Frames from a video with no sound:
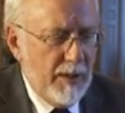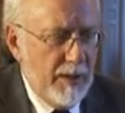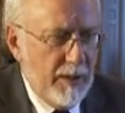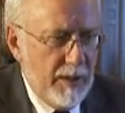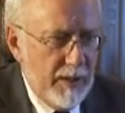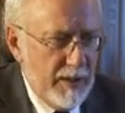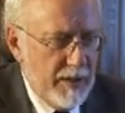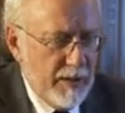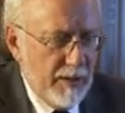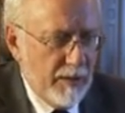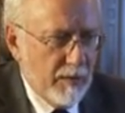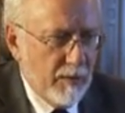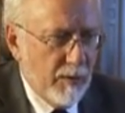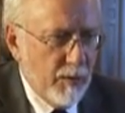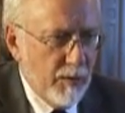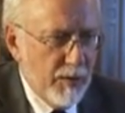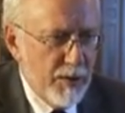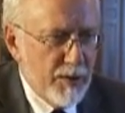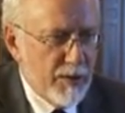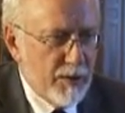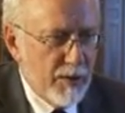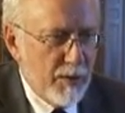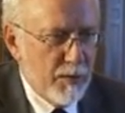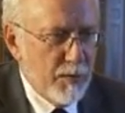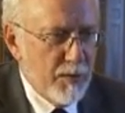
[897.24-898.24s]
these are
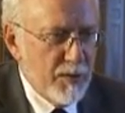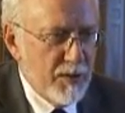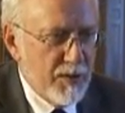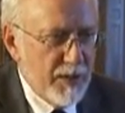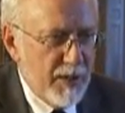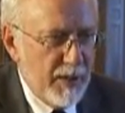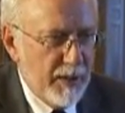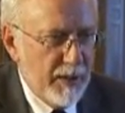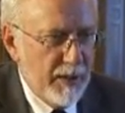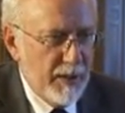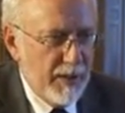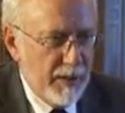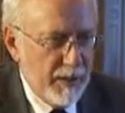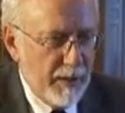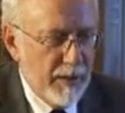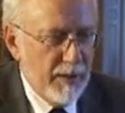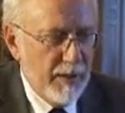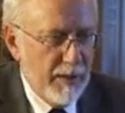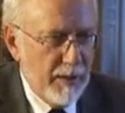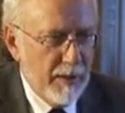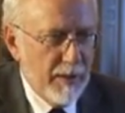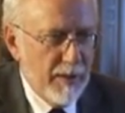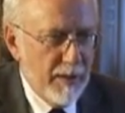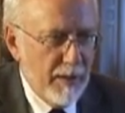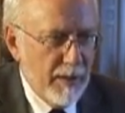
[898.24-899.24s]
cornerstones
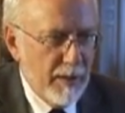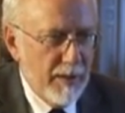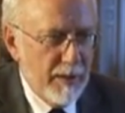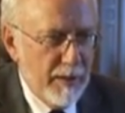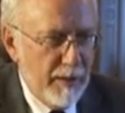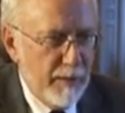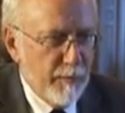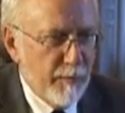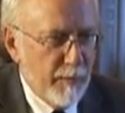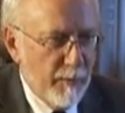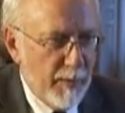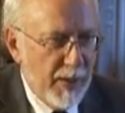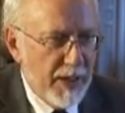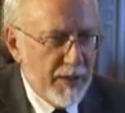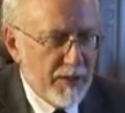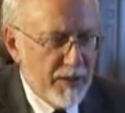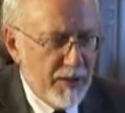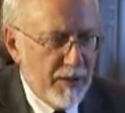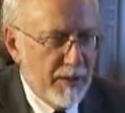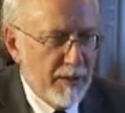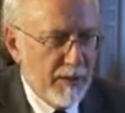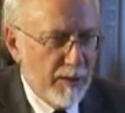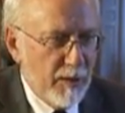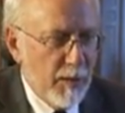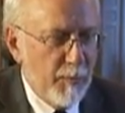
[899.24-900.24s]
in the
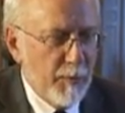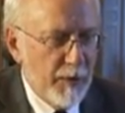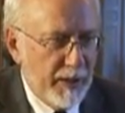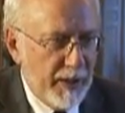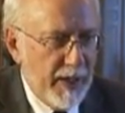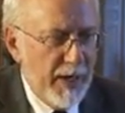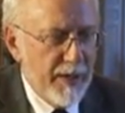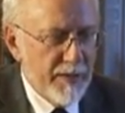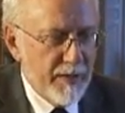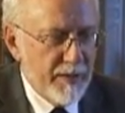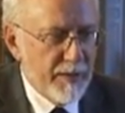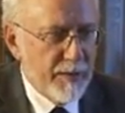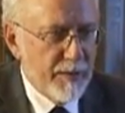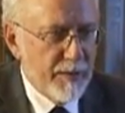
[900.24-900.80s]
information communication